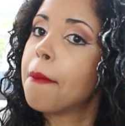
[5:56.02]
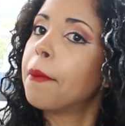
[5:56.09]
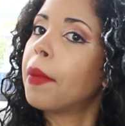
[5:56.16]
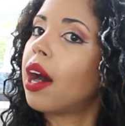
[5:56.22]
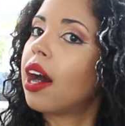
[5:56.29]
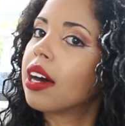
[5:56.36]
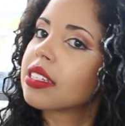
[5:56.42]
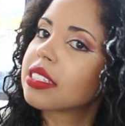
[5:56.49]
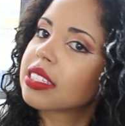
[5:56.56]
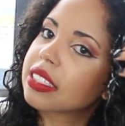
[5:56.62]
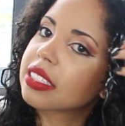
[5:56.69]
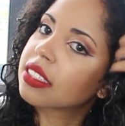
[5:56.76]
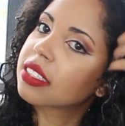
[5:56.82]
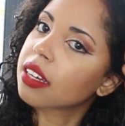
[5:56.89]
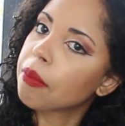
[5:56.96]

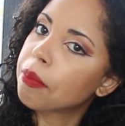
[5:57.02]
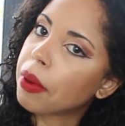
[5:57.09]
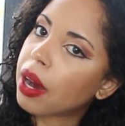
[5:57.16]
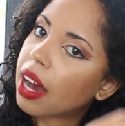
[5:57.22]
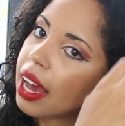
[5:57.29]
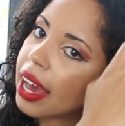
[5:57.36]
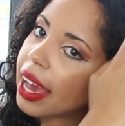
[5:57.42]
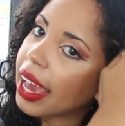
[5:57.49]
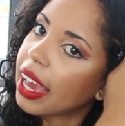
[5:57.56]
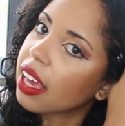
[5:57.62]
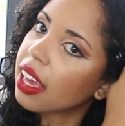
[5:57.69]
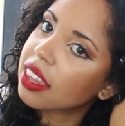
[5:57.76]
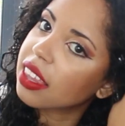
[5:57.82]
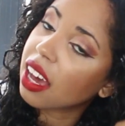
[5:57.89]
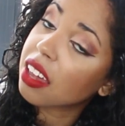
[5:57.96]
masked
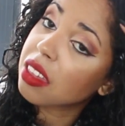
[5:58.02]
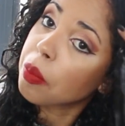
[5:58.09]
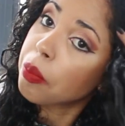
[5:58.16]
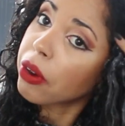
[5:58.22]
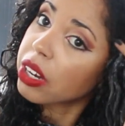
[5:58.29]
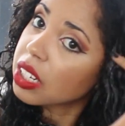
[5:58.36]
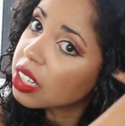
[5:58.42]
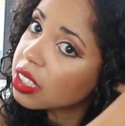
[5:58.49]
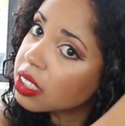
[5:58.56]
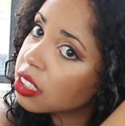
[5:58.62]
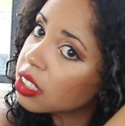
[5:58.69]
by the other products,